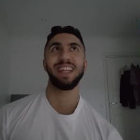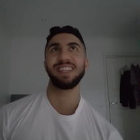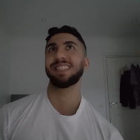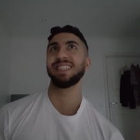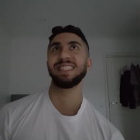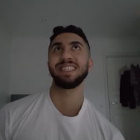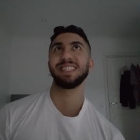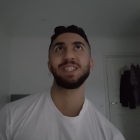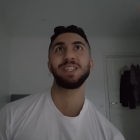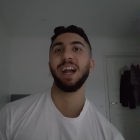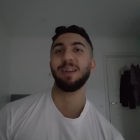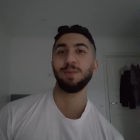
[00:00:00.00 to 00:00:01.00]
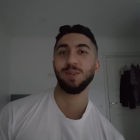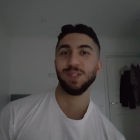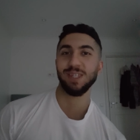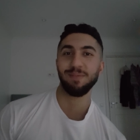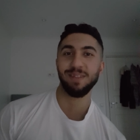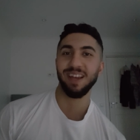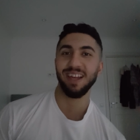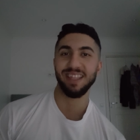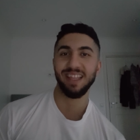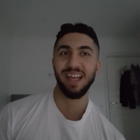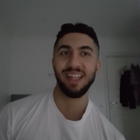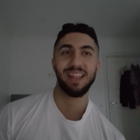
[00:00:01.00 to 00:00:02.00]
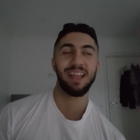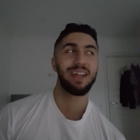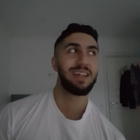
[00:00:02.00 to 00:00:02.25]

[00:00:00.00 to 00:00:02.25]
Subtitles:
like this is a jackpot or something like that.